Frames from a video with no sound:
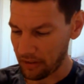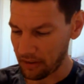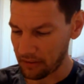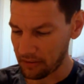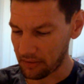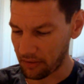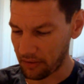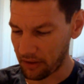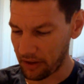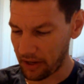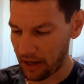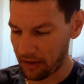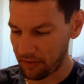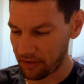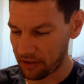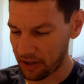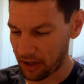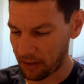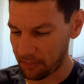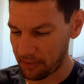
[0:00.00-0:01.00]
So there you have
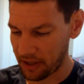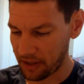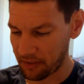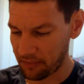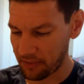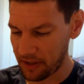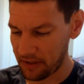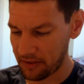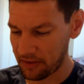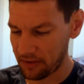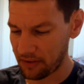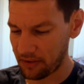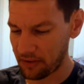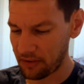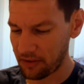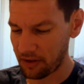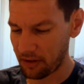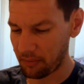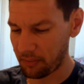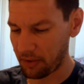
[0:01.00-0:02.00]
it, top 10 reasons to
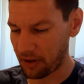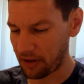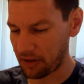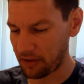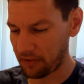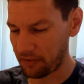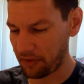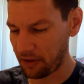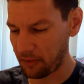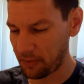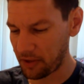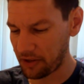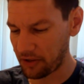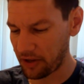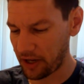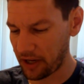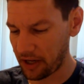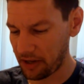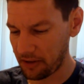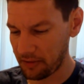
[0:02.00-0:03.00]
jump on the FEMA
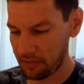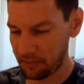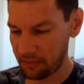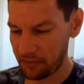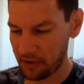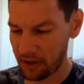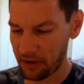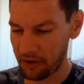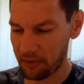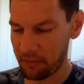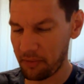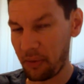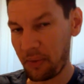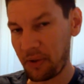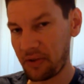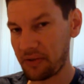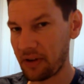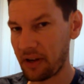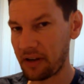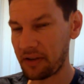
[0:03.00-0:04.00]
train. Maybe
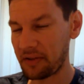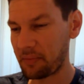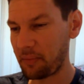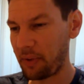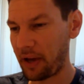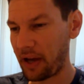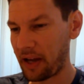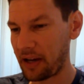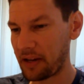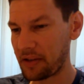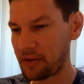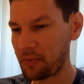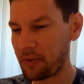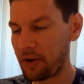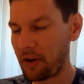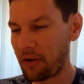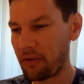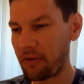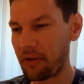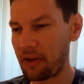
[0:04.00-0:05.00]
it's not as bad as we
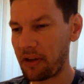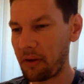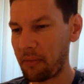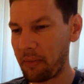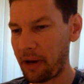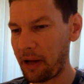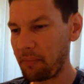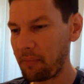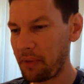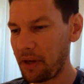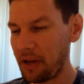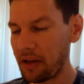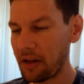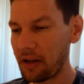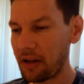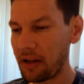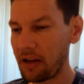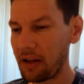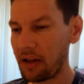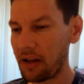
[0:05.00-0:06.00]
all think it might be.
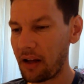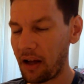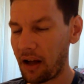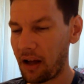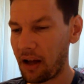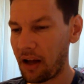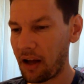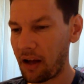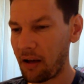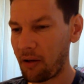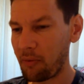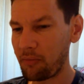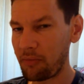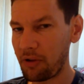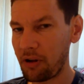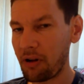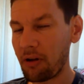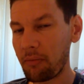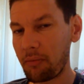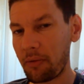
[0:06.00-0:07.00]

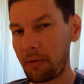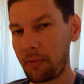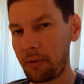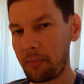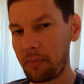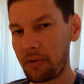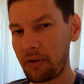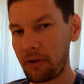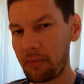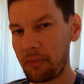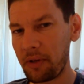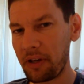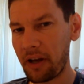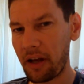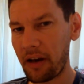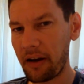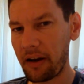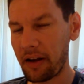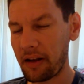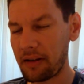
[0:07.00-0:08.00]
Maybe it could be
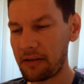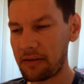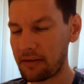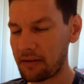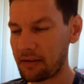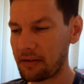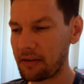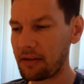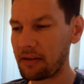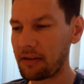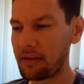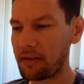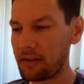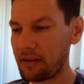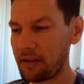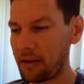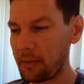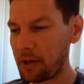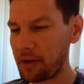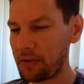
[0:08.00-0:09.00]
kind of nice.
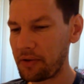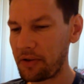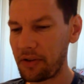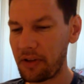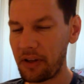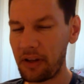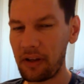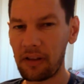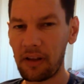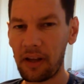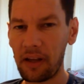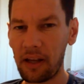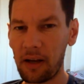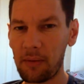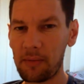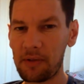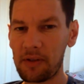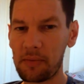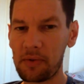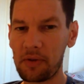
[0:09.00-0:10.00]
Let me know what you think, like,
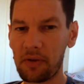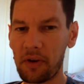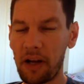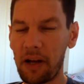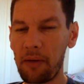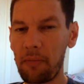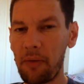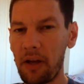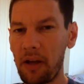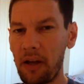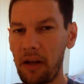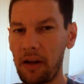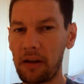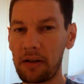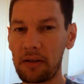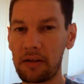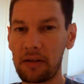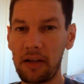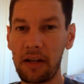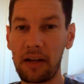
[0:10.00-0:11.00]
comment, subscribe, and
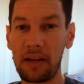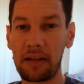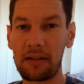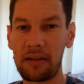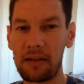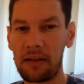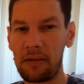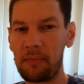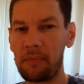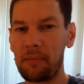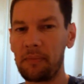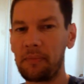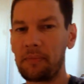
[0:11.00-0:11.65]
I'll see you next time.